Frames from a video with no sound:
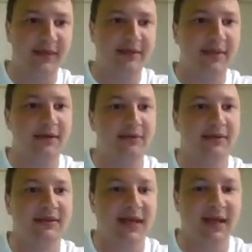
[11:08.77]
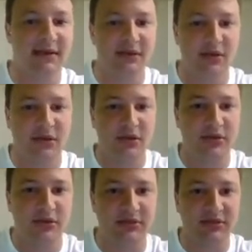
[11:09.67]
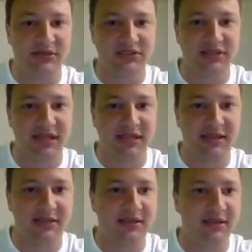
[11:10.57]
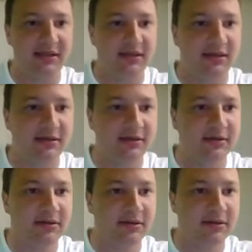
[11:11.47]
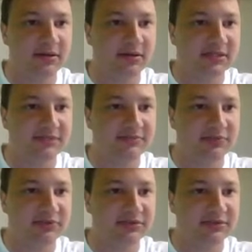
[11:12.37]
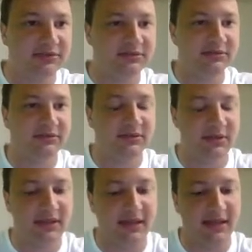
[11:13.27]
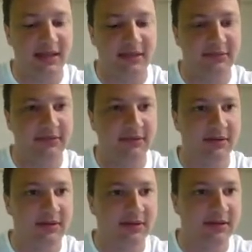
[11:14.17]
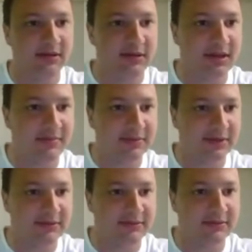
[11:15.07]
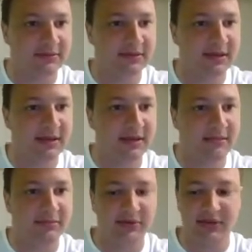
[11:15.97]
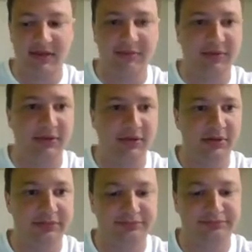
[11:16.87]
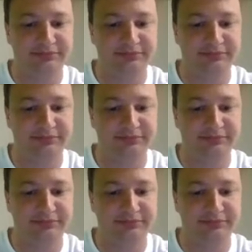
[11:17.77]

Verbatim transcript: And then with that, you can just take the this portion again, copy it, put that below,